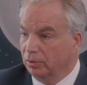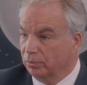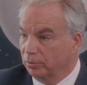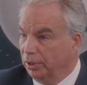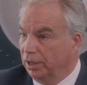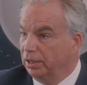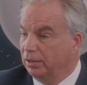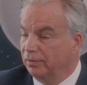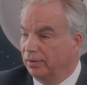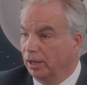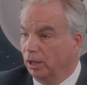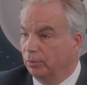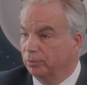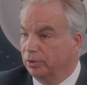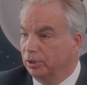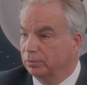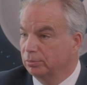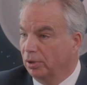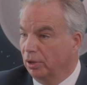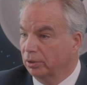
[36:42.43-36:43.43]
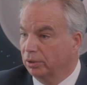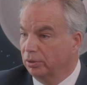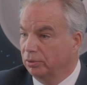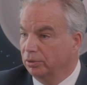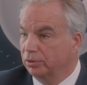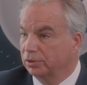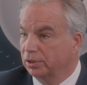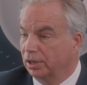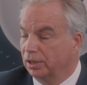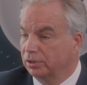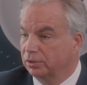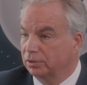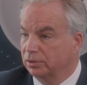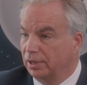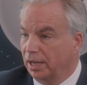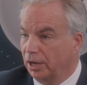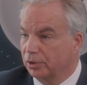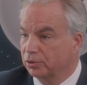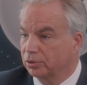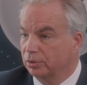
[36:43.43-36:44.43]
redeveloped these molecules as
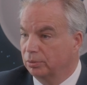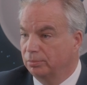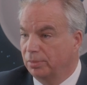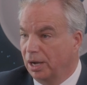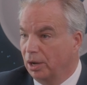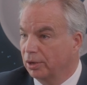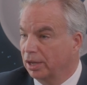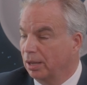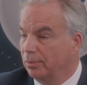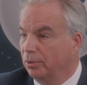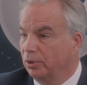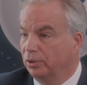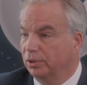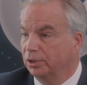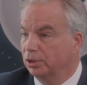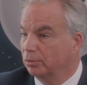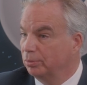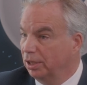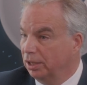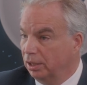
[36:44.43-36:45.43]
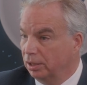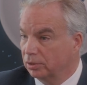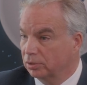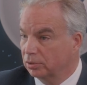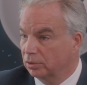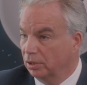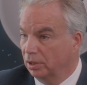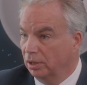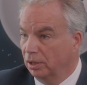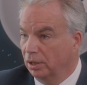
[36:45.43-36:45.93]
natural biochemical intermediates